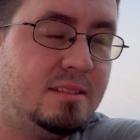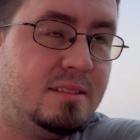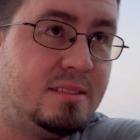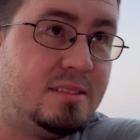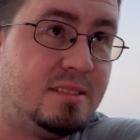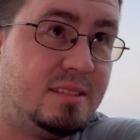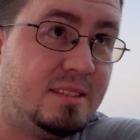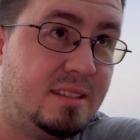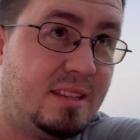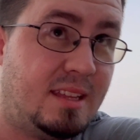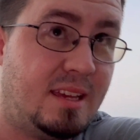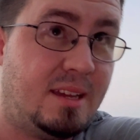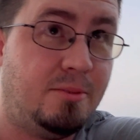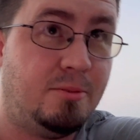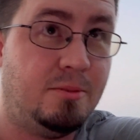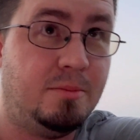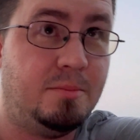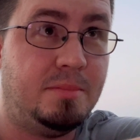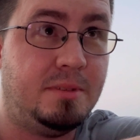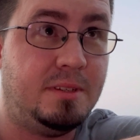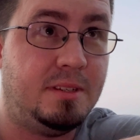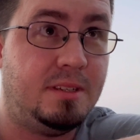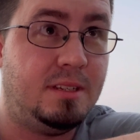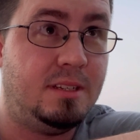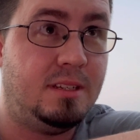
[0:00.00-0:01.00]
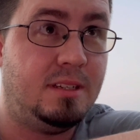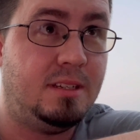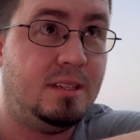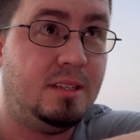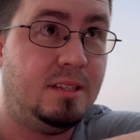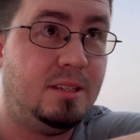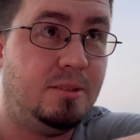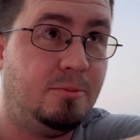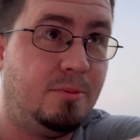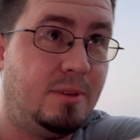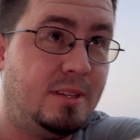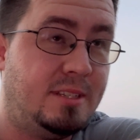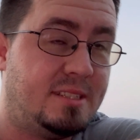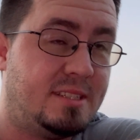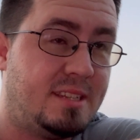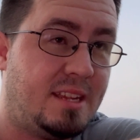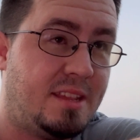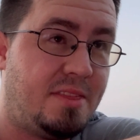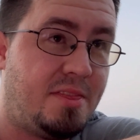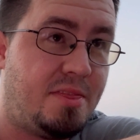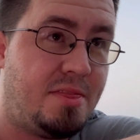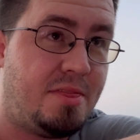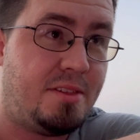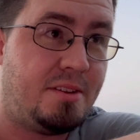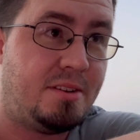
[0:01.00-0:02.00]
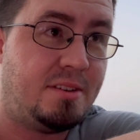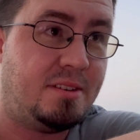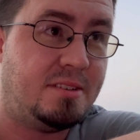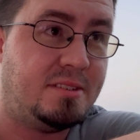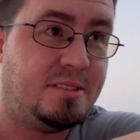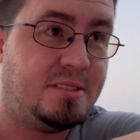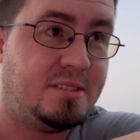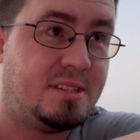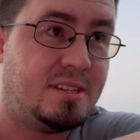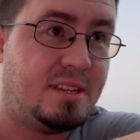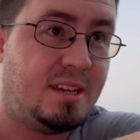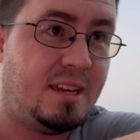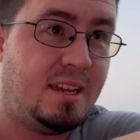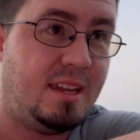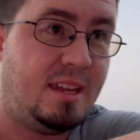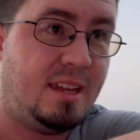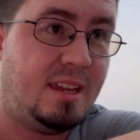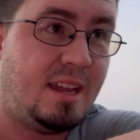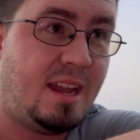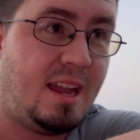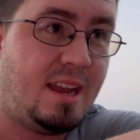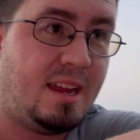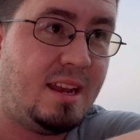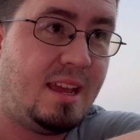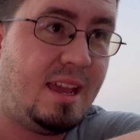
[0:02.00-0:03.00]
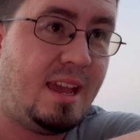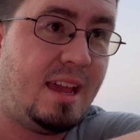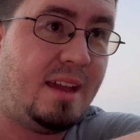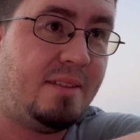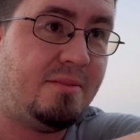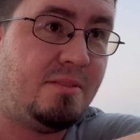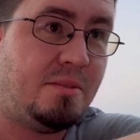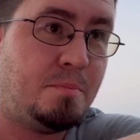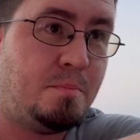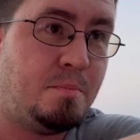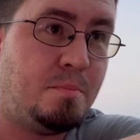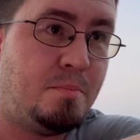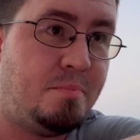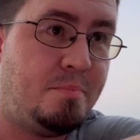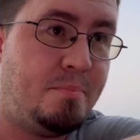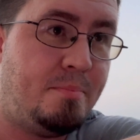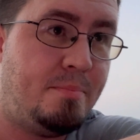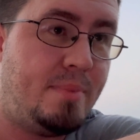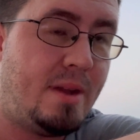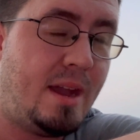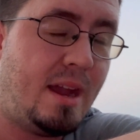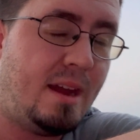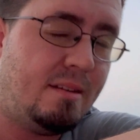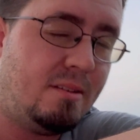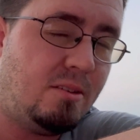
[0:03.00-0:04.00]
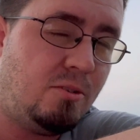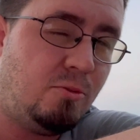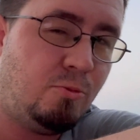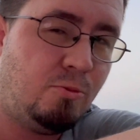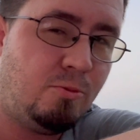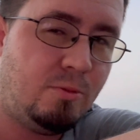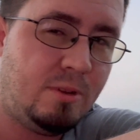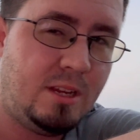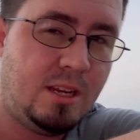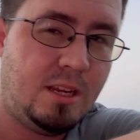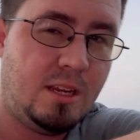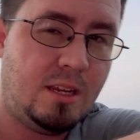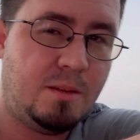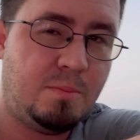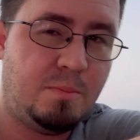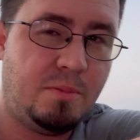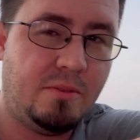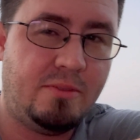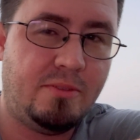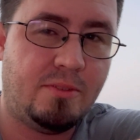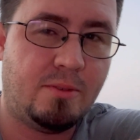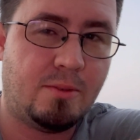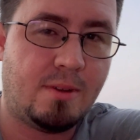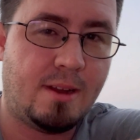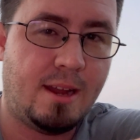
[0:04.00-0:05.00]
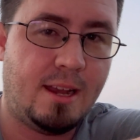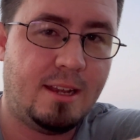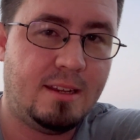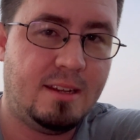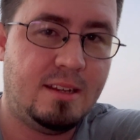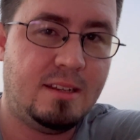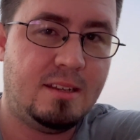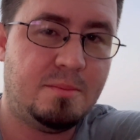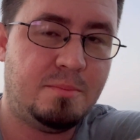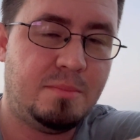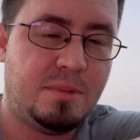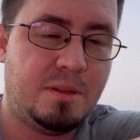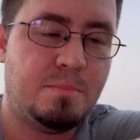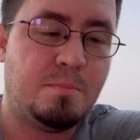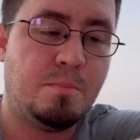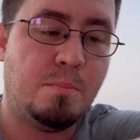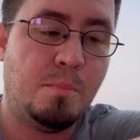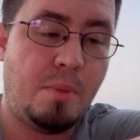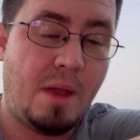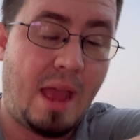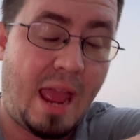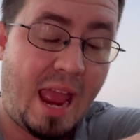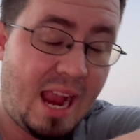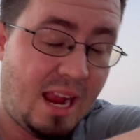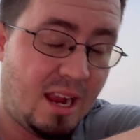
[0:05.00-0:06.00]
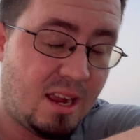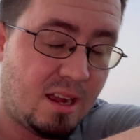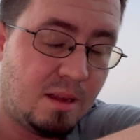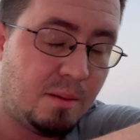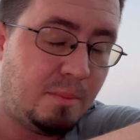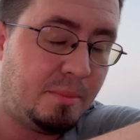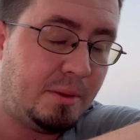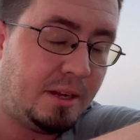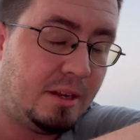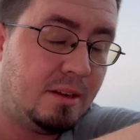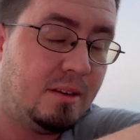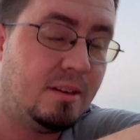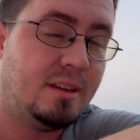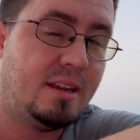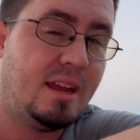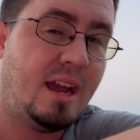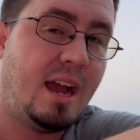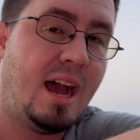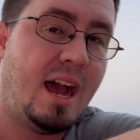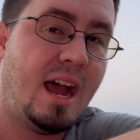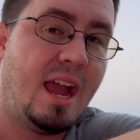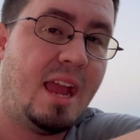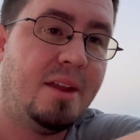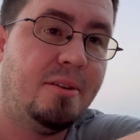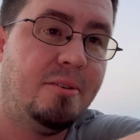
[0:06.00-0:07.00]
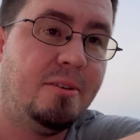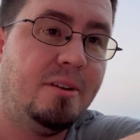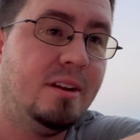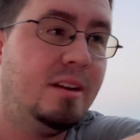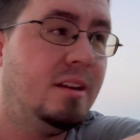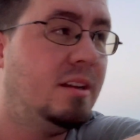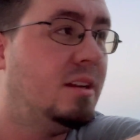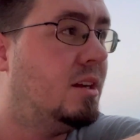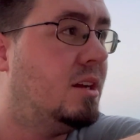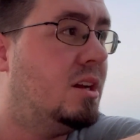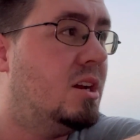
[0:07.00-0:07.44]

So that would be Wednesday, Thursday. I'd have about a week before I'd need to be back up here into Iowa.